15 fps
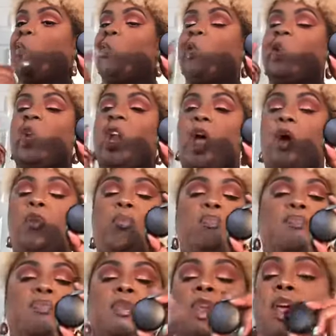it out.
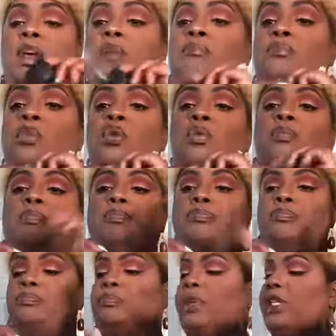Boom,
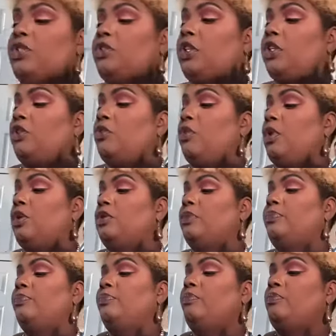best trick in the world.
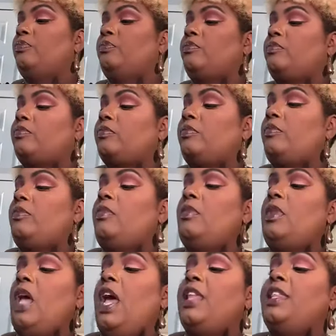
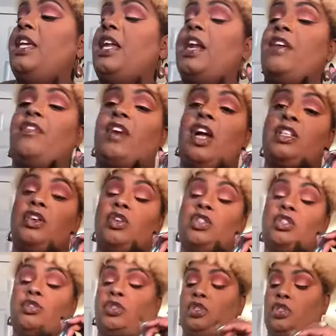And then I forgot
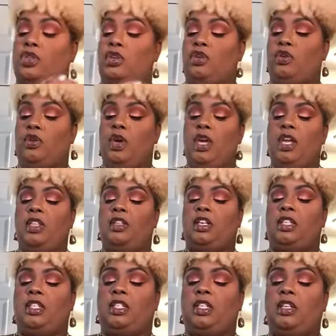also to show you the
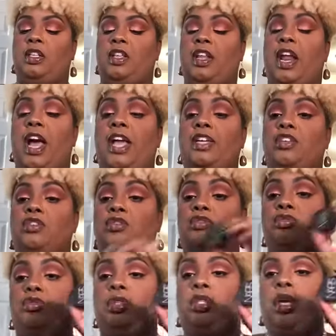concealer that I
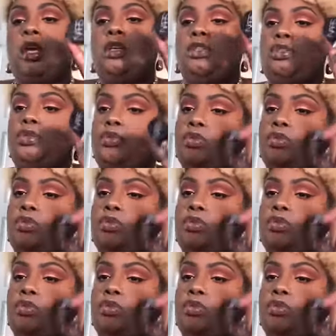use to